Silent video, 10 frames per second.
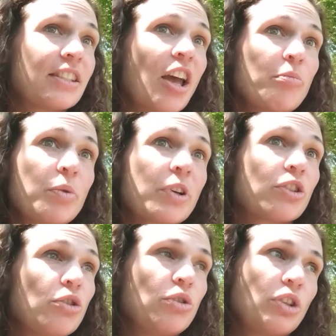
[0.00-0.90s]
temple where
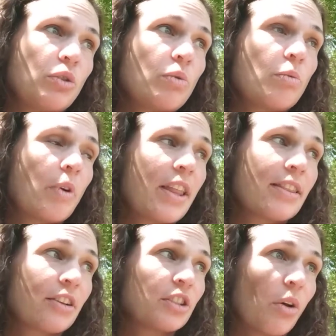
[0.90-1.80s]
you do what
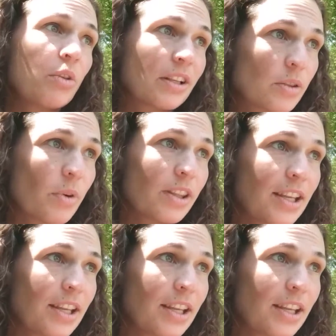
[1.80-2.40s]
they're told. That's what they